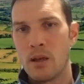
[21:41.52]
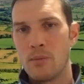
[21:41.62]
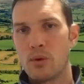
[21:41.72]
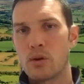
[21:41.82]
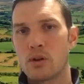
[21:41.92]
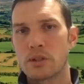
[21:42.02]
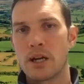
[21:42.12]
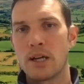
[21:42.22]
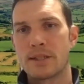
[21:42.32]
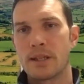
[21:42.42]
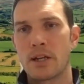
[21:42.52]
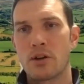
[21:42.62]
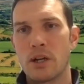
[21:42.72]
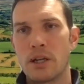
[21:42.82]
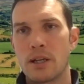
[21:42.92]
pull those costs together
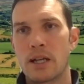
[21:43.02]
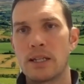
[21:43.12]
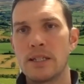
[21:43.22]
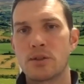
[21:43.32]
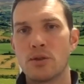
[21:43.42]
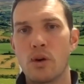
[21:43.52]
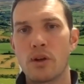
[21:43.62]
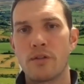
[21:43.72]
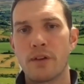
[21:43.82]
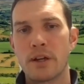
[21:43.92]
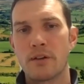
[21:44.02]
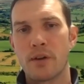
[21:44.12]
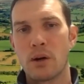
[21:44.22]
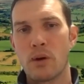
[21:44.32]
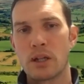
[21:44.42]
and at least know your figure
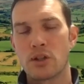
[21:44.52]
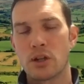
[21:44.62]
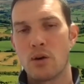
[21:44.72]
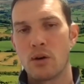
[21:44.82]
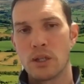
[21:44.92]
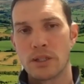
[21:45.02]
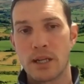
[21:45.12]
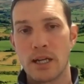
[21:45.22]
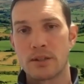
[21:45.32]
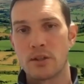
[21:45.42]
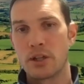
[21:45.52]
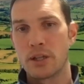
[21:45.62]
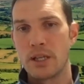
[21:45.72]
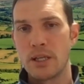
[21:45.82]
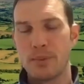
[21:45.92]
for what your co- is costing you to
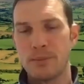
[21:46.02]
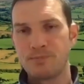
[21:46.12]
keep.